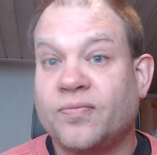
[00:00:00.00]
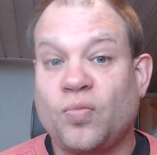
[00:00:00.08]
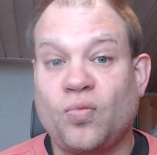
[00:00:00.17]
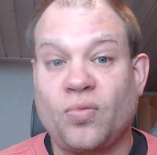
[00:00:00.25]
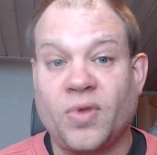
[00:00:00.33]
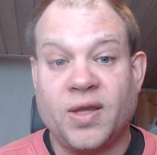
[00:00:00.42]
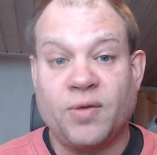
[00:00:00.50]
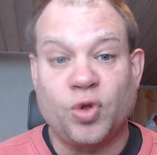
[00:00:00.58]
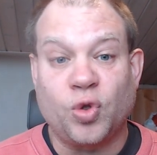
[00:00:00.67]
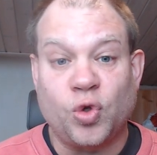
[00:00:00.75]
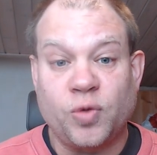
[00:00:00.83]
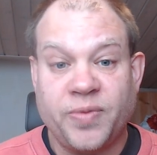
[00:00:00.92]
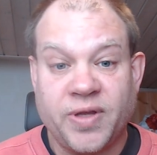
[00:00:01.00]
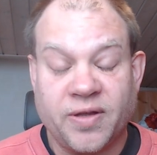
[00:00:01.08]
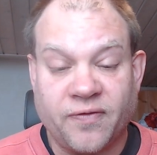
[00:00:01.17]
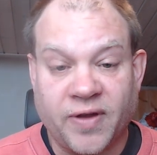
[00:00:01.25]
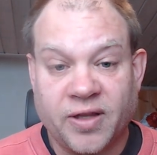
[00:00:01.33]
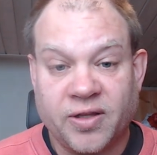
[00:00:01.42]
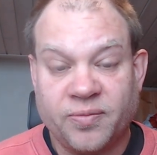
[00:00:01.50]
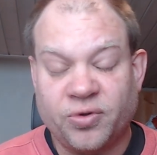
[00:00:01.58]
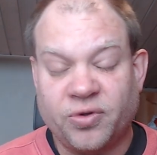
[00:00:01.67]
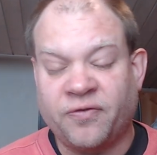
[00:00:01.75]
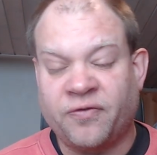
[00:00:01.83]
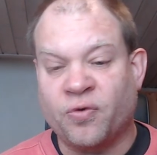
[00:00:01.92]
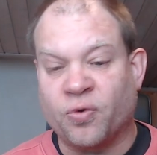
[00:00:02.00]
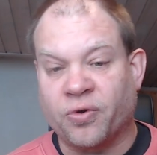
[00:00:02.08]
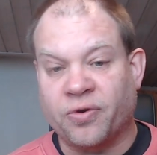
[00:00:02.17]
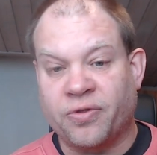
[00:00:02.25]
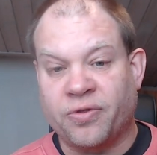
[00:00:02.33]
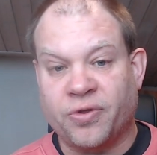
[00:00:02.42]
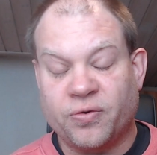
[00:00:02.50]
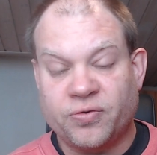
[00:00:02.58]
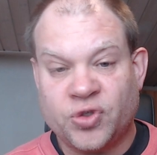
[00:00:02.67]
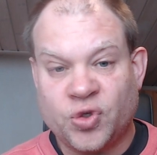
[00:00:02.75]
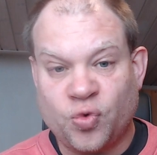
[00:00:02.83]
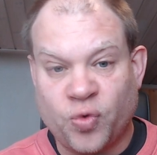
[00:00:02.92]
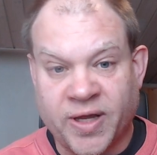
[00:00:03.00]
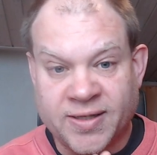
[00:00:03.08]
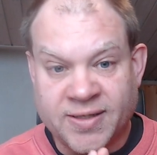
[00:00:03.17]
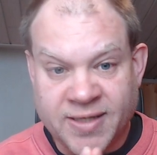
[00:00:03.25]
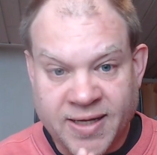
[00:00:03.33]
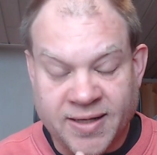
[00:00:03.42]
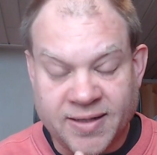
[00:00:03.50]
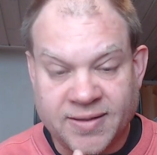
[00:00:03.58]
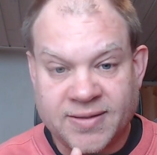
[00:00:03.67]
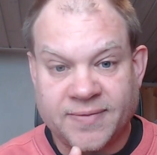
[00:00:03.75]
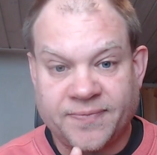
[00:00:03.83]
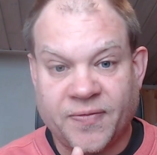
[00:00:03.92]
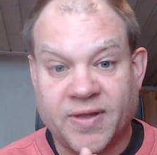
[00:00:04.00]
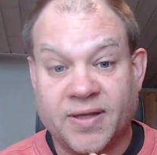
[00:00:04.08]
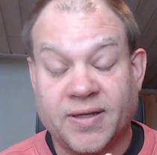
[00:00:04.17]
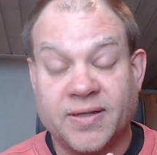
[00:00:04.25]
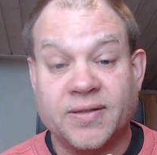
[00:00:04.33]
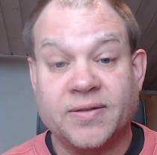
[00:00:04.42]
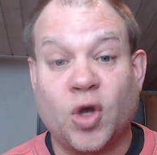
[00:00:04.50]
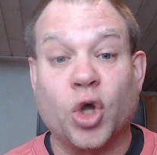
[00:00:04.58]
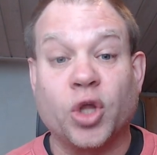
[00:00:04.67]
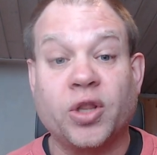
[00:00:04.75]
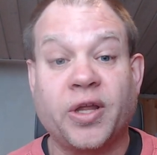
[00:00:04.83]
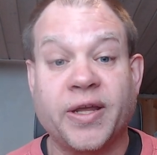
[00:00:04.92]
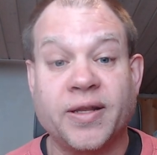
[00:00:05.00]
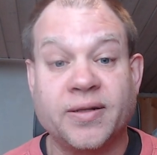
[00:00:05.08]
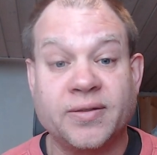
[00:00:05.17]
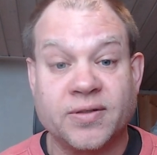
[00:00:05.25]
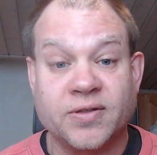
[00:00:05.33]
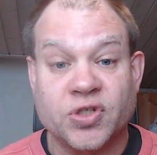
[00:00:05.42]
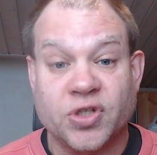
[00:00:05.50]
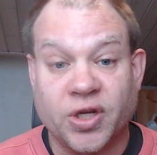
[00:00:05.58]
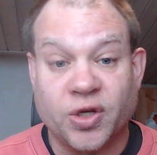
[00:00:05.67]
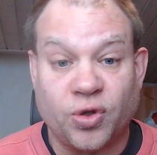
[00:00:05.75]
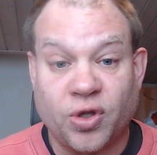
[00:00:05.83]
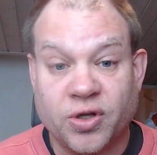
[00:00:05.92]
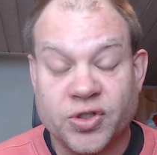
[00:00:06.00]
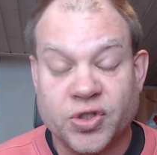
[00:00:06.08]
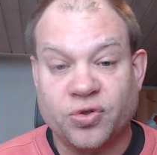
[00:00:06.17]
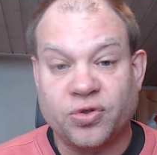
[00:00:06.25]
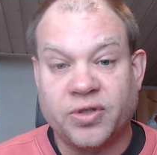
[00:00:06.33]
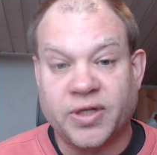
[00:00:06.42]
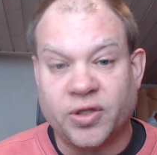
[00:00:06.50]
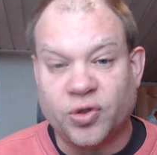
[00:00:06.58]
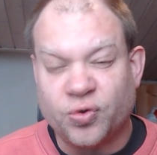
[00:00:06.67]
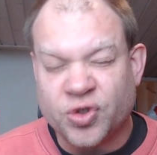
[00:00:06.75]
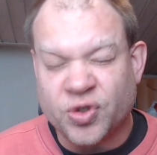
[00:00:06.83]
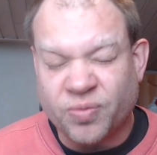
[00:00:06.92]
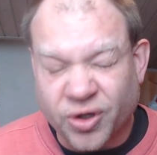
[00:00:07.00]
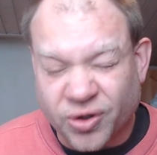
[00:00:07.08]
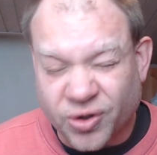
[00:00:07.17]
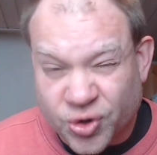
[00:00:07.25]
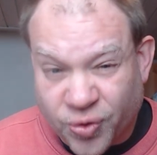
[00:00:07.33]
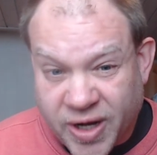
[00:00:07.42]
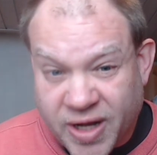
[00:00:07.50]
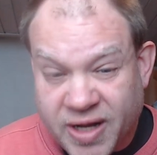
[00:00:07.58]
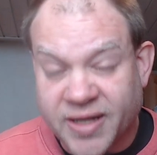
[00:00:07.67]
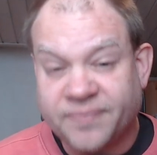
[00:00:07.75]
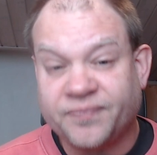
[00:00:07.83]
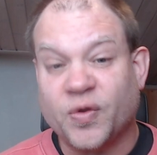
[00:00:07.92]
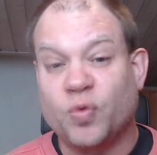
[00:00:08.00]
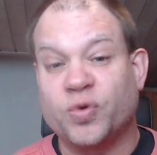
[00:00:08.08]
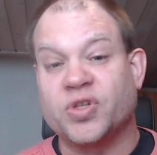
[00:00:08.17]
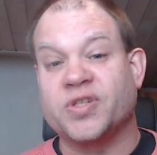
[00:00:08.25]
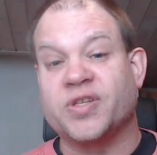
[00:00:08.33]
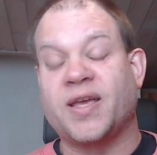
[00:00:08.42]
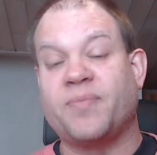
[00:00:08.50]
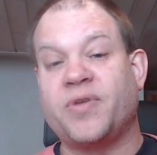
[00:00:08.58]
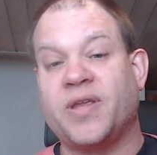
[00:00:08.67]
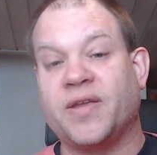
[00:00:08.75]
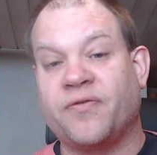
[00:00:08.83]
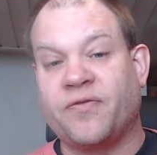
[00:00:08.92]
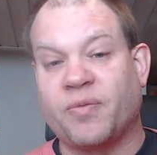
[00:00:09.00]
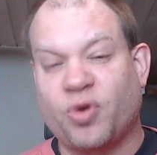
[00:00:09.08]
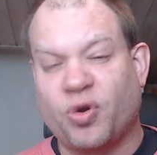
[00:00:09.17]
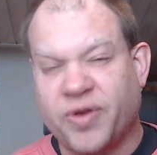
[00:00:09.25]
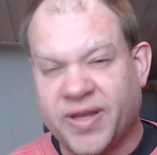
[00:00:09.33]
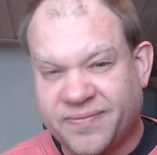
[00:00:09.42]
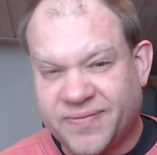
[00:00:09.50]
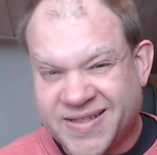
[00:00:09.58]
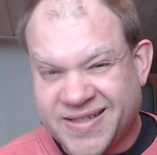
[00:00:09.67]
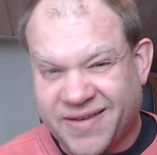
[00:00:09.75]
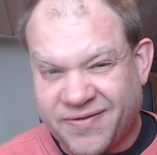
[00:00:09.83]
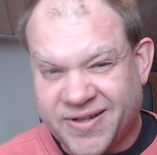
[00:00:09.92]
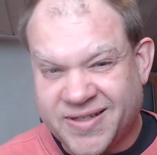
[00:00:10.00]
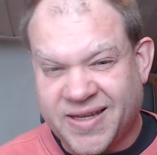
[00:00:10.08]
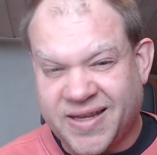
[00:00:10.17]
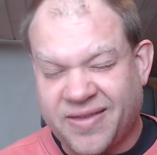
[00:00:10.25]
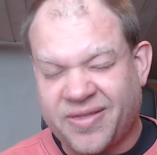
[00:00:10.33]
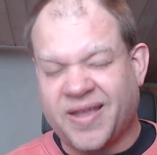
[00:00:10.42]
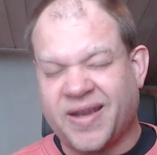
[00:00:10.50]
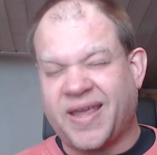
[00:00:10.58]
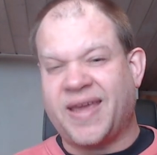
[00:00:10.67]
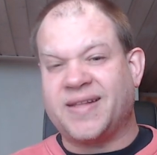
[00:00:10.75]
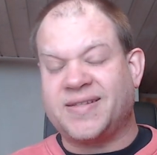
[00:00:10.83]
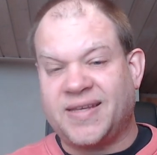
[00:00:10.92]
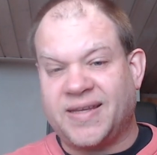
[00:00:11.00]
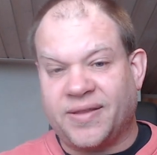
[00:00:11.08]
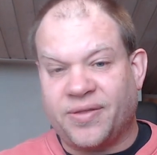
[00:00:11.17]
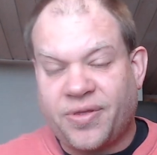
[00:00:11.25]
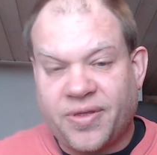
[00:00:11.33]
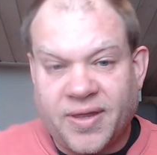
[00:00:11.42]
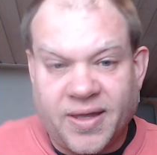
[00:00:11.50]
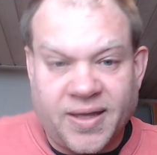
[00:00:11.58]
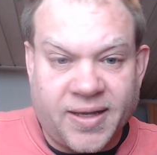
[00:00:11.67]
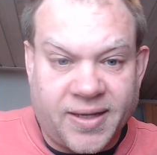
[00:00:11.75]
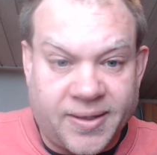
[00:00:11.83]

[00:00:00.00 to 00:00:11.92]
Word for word: It will all be available for those who attend the online psychological illusion model training, which is happening February 17th and 18th, uh, um,